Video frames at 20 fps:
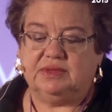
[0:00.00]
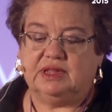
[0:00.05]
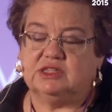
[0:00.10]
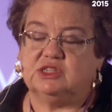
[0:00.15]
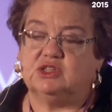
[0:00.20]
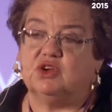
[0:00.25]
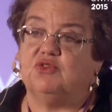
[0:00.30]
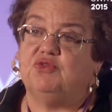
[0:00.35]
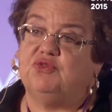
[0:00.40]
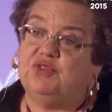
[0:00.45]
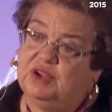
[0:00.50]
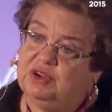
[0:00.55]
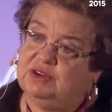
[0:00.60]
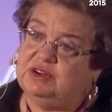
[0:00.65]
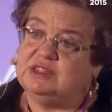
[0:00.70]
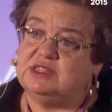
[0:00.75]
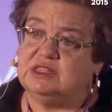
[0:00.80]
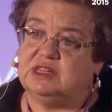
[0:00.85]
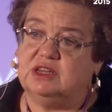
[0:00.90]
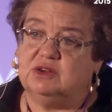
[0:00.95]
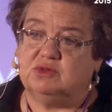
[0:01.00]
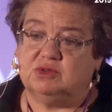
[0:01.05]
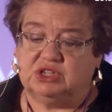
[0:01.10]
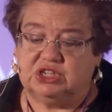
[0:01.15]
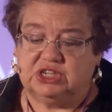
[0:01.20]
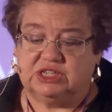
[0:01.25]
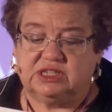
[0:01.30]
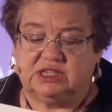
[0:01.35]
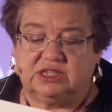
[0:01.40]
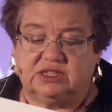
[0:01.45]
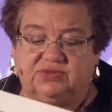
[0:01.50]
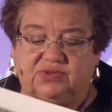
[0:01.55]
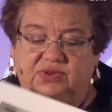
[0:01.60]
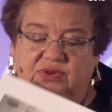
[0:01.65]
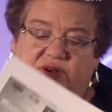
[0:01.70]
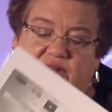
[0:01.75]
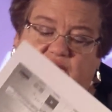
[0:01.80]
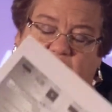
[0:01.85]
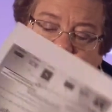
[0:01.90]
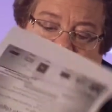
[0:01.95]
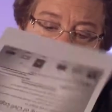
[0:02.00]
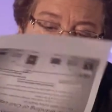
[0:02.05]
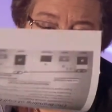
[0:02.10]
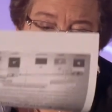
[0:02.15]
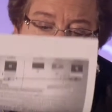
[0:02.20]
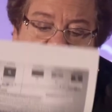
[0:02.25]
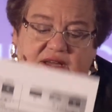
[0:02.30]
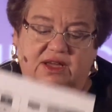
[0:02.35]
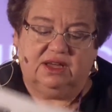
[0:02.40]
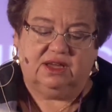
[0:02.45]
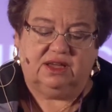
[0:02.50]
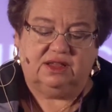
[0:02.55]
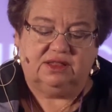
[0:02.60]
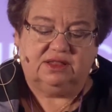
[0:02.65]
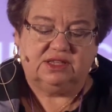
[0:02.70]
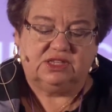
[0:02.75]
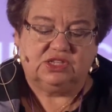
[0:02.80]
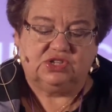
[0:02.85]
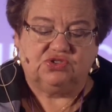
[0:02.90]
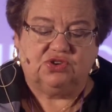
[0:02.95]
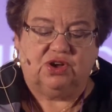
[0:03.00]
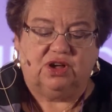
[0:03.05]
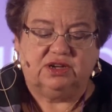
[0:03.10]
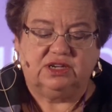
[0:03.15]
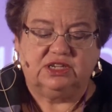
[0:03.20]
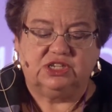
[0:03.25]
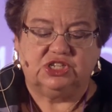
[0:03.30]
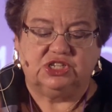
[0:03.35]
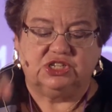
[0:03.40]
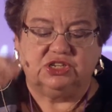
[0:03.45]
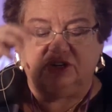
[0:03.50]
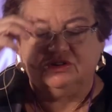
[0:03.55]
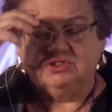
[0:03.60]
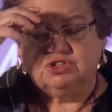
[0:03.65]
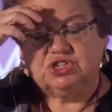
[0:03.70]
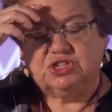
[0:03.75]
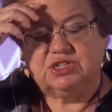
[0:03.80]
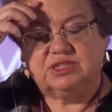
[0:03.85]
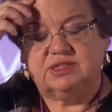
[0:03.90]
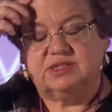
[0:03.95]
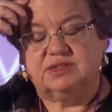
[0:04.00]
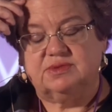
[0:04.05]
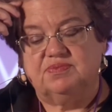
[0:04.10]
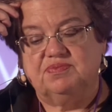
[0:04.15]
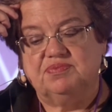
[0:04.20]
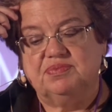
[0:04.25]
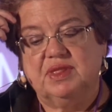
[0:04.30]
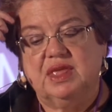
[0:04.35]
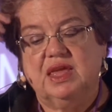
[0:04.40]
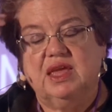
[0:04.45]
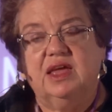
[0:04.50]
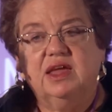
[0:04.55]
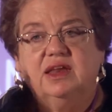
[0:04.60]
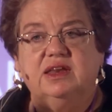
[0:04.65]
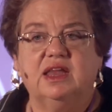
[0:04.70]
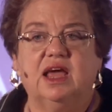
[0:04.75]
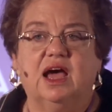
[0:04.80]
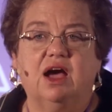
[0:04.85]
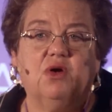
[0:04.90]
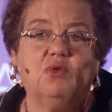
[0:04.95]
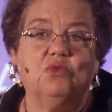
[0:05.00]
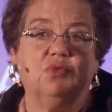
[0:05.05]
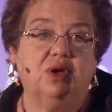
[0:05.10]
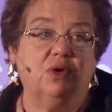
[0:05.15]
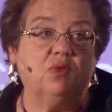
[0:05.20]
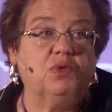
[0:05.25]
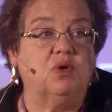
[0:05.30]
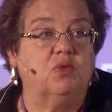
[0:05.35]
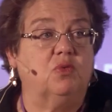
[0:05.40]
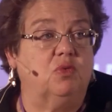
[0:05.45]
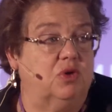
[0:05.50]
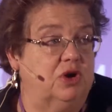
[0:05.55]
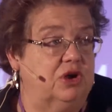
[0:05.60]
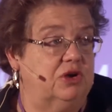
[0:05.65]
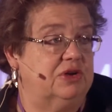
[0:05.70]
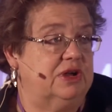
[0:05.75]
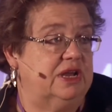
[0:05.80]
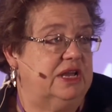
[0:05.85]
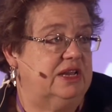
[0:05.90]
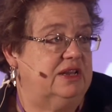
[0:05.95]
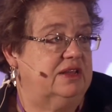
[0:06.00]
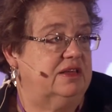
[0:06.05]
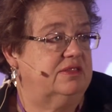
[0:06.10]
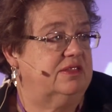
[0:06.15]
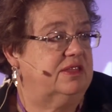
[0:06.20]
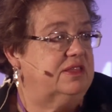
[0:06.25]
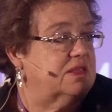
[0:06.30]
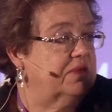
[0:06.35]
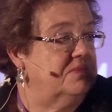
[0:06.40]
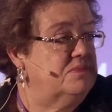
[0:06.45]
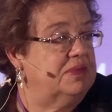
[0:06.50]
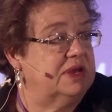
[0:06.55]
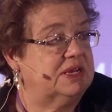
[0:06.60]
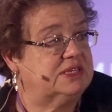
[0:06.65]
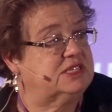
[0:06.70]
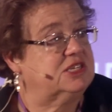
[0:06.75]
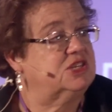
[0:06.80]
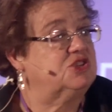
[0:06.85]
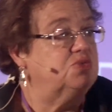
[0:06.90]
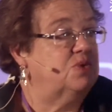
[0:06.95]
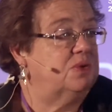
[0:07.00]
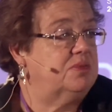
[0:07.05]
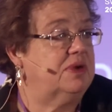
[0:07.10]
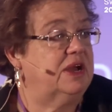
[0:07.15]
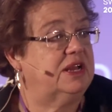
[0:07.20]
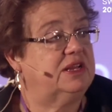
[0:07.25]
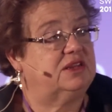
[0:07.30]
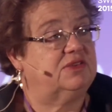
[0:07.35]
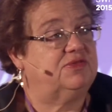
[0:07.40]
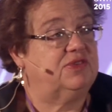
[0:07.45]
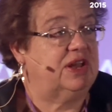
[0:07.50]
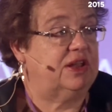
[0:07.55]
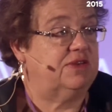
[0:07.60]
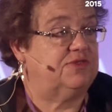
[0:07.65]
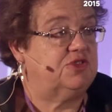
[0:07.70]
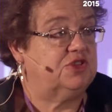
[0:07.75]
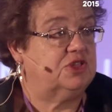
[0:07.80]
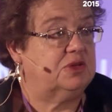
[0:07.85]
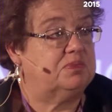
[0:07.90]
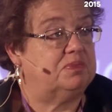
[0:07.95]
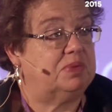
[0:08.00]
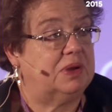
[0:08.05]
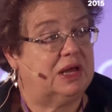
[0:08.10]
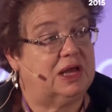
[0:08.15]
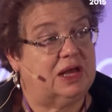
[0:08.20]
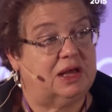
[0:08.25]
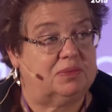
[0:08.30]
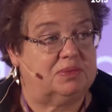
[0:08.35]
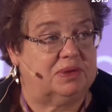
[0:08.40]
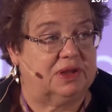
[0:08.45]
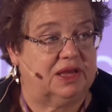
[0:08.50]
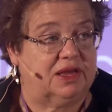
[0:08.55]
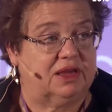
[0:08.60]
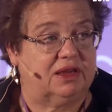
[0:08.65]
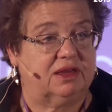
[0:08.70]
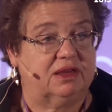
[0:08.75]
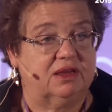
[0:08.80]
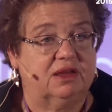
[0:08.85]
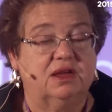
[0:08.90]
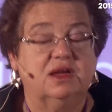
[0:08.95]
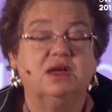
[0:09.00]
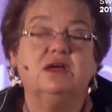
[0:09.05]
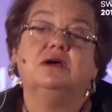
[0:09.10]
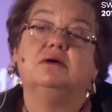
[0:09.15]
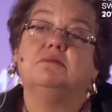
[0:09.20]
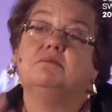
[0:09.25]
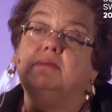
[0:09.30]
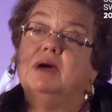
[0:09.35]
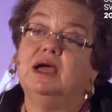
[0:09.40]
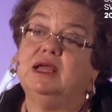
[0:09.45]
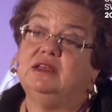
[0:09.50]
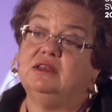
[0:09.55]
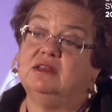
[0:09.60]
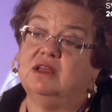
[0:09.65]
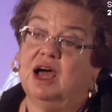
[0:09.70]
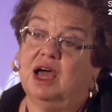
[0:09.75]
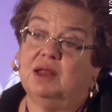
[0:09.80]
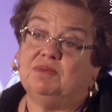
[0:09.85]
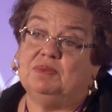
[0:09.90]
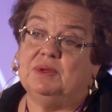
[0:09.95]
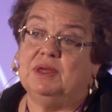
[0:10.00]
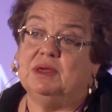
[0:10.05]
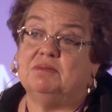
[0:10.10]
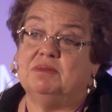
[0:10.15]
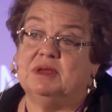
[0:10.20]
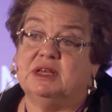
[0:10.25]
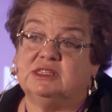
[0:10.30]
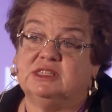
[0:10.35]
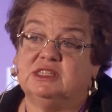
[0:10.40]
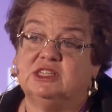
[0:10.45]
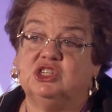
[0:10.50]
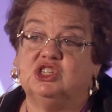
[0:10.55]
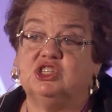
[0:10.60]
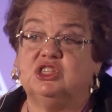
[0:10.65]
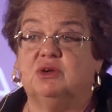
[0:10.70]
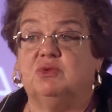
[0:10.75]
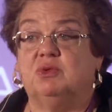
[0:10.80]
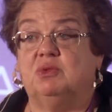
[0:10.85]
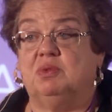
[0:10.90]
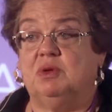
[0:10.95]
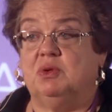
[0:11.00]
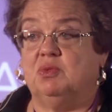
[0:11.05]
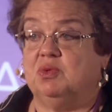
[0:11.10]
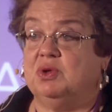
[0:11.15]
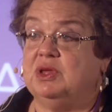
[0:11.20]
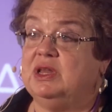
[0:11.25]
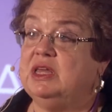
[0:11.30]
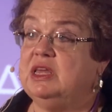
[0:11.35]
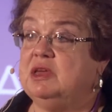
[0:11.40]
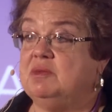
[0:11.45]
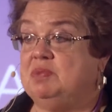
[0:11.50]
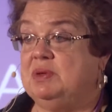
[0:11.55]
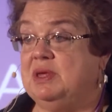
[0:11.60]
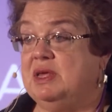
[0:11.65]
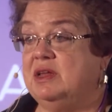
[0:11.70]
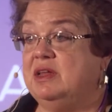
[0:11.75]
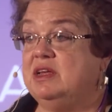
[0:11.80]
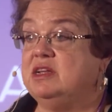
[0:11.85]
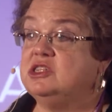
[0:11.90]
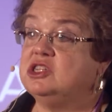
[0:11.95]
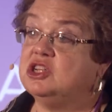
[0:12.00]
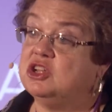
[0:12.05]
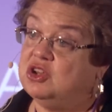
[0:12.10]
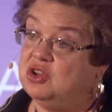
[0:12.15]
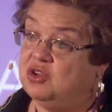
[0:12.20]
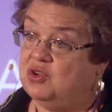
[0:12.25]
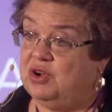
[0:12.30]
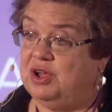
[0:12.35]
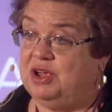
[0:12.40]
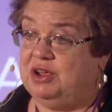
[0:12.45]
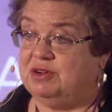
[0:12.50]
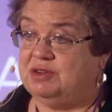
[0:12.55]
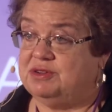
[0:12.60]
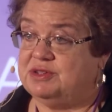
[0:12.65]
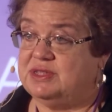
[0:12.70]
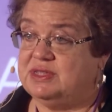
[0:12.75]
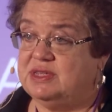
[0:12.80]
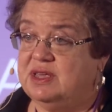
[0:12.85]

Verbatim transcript: so fairness and equal justice for all, uh, the strongest notions. Now, we were worried that the message we might develop for the public might not be a message that would be really appealing to lawyers.